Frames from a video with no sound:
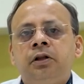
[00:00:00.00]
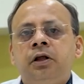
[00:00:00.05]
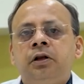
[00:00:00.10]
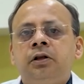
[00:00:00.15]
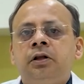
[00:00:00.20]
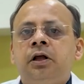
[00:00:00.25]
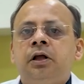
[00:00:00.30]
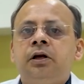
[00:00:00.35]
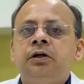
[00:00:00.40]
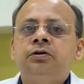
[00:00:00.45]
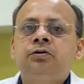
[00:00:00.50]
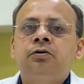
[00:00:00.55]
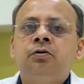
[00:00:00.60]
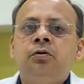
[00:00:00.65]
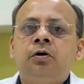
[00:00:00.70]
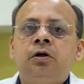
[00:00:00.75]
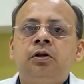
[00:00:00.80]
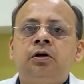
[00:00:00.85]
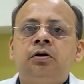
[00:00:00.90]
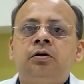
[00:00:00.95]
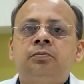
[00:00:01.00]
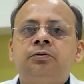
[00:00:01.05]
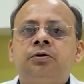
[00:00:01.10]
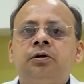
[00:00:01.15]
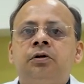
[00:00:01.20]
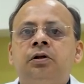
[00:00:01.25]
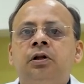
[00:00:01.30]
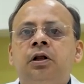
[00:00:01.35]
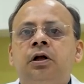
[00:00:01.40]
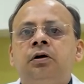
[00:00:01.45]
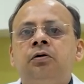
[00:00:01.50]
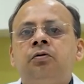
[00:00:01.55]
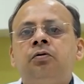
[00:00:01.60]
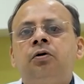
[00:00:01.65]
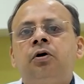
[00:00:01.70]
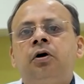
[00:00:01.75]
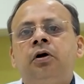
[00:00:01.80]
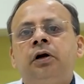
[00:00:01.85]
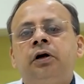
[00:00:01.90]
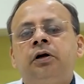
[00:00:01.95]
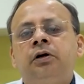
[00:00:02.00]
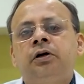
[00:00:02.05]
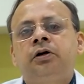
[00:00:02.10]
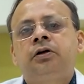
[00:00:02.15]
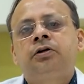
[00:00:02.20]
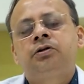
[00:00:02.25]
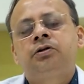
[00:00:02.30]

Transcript: then there is no other option than to correct it